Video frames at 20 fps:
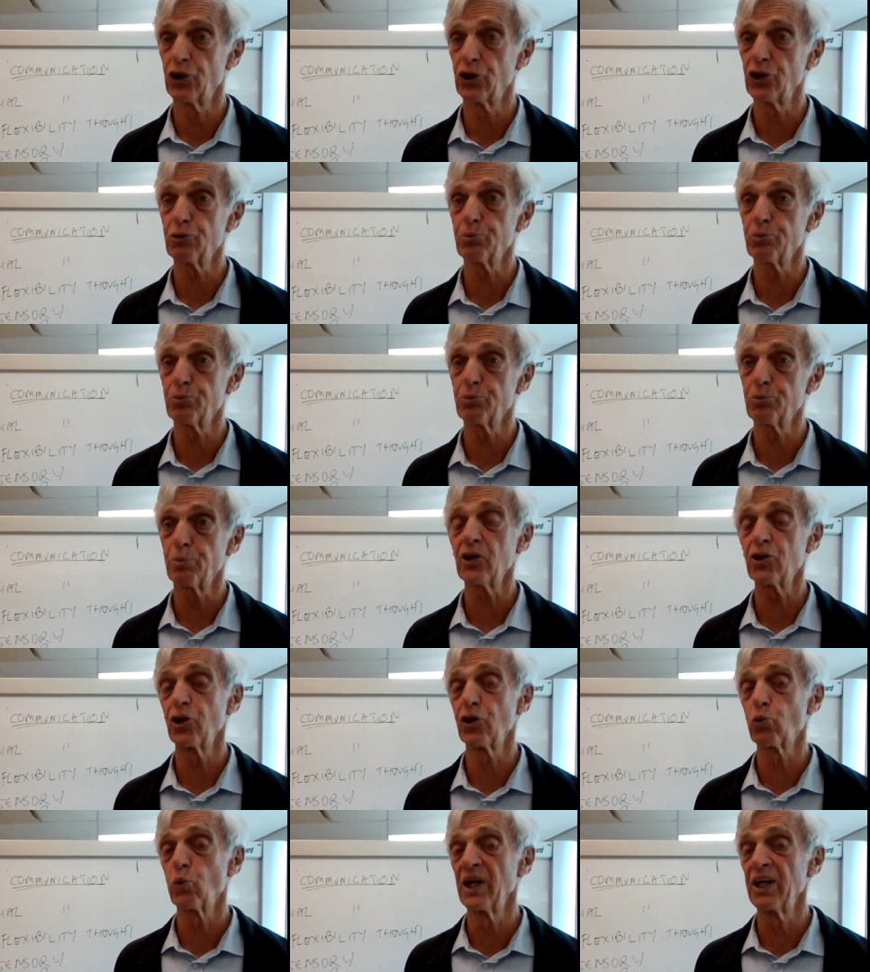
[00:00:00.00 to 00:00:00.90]
So
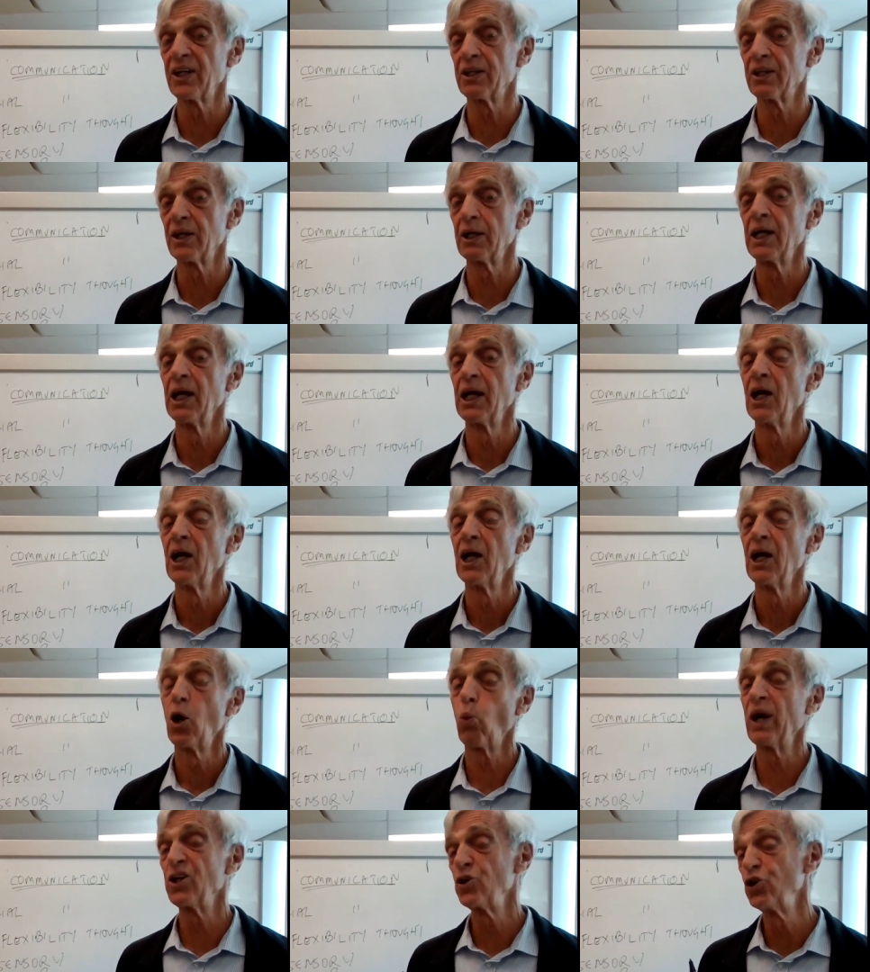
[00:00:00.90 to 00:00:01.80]
dyspraxia is where the
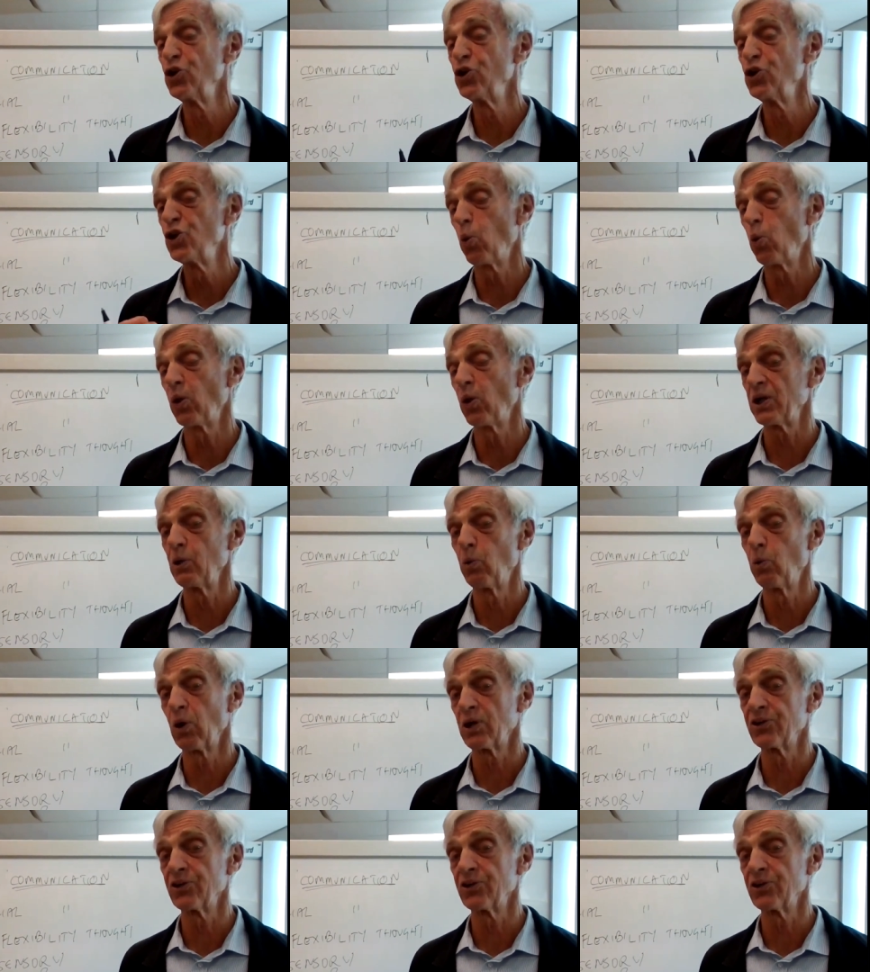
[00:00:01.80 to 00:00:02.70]
where you know what
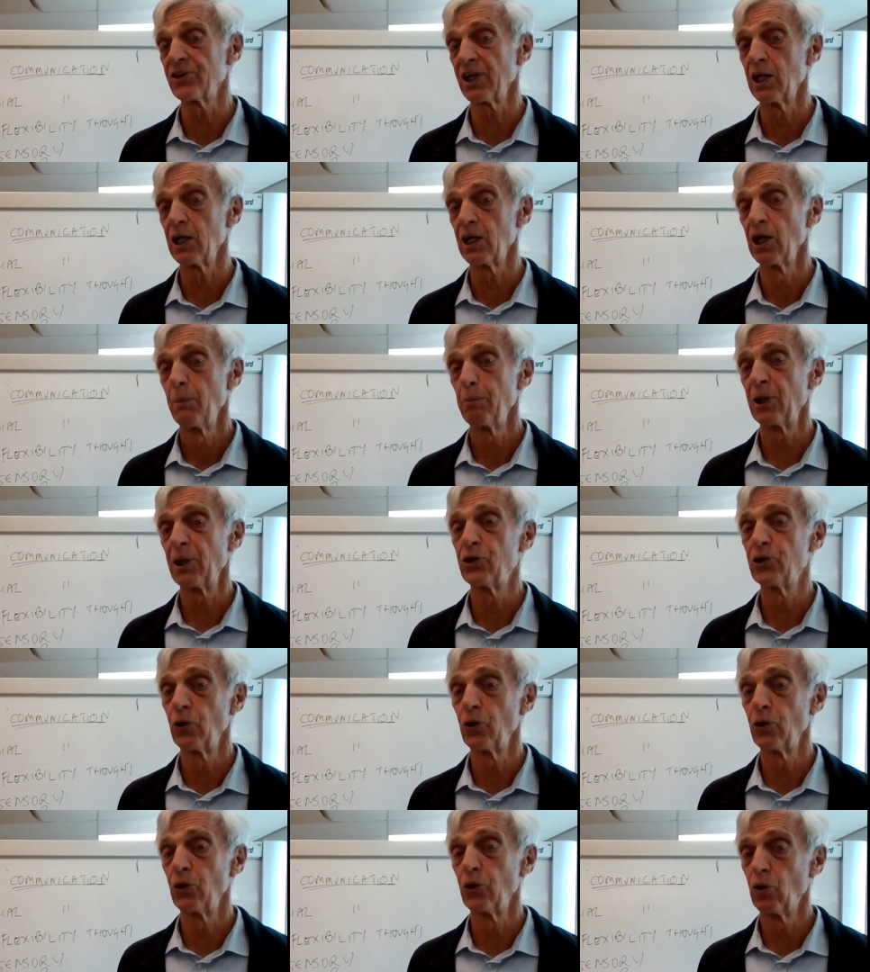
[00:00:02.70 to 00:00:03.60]
you want to say,
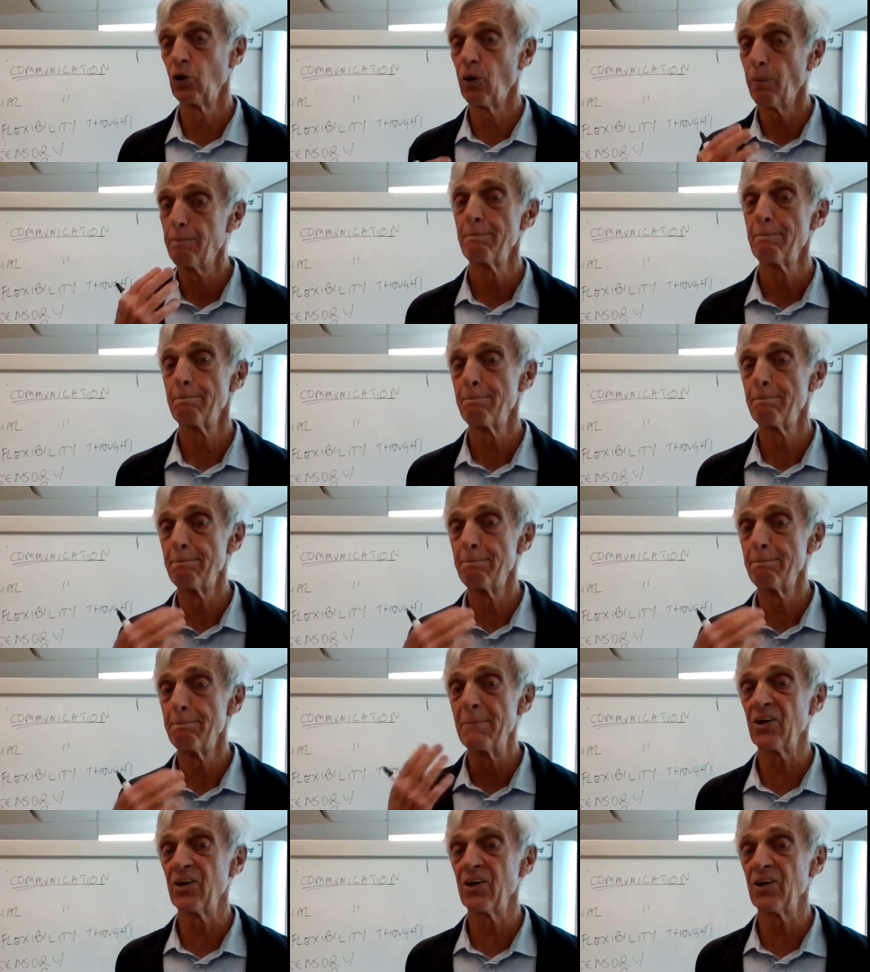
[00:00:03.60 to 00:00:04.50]
but your
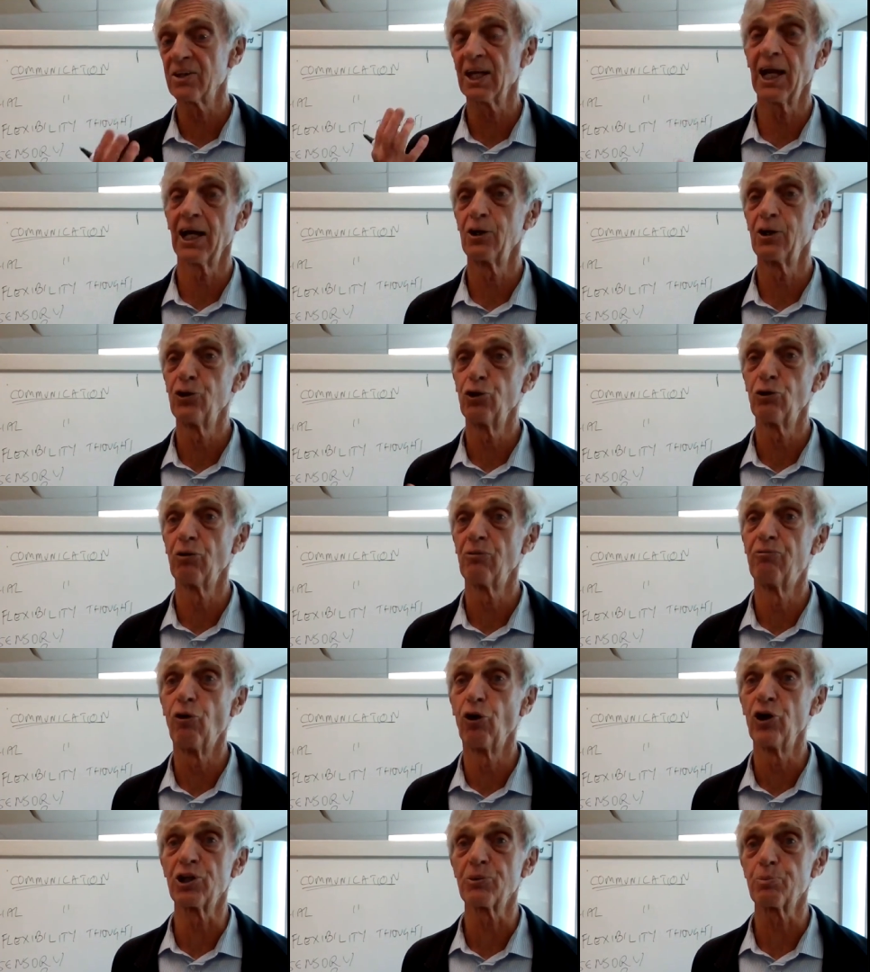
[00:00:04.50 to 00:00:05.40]
mouth and
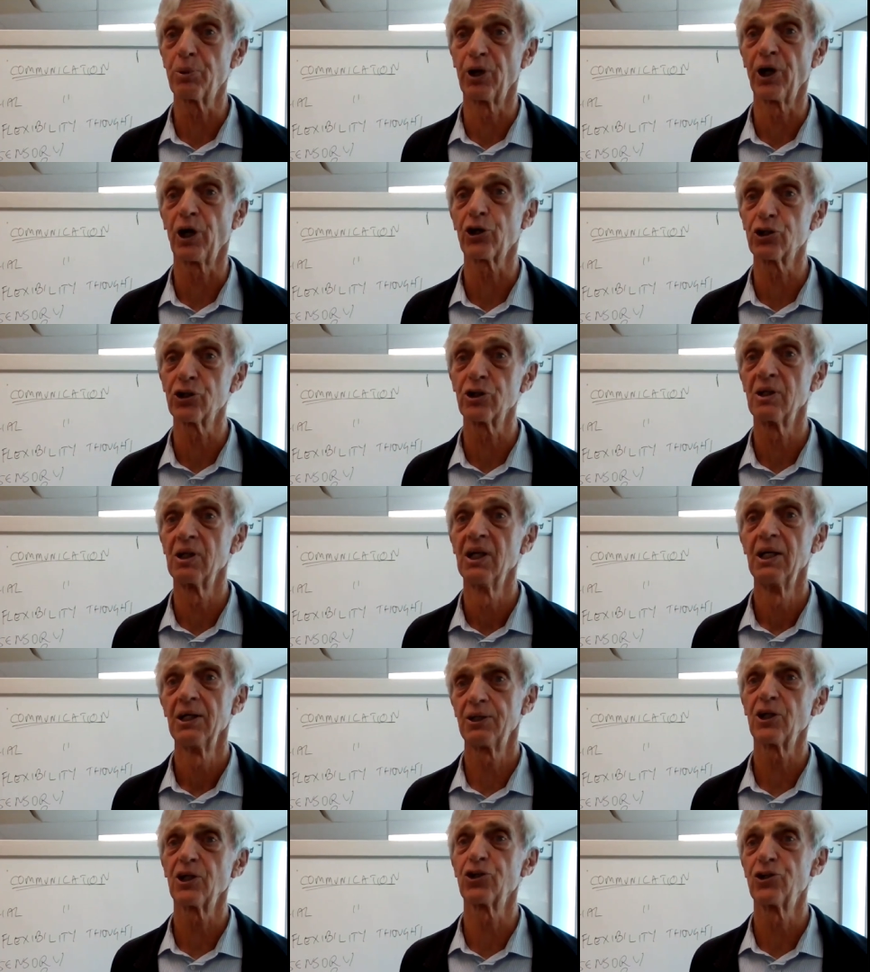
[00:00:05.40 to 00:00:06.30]
your voice
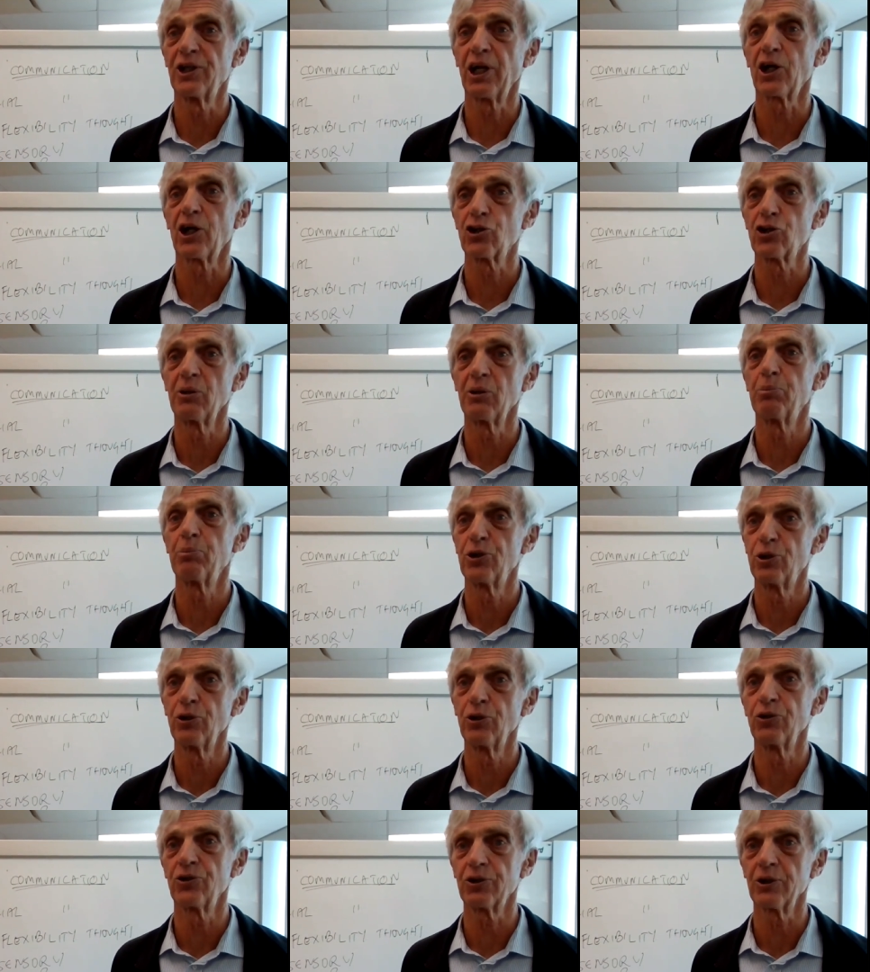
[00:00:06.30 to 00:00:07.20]
production doesn't
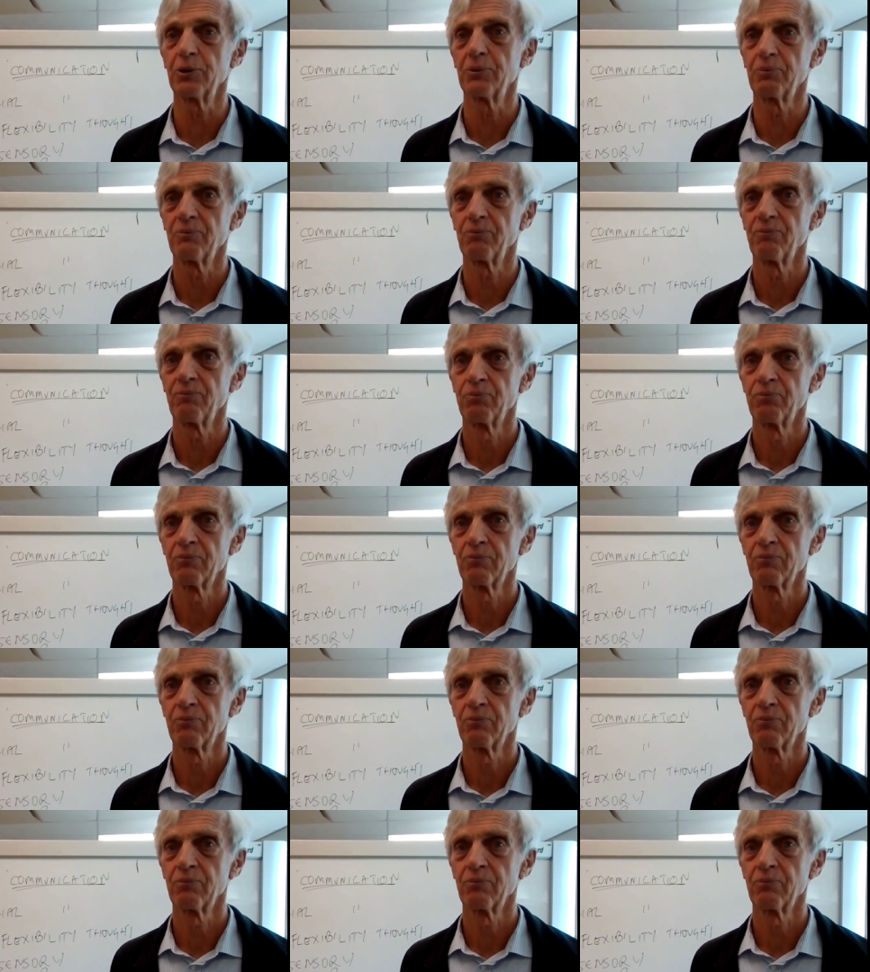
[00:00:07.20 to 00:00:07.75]
actually produce it.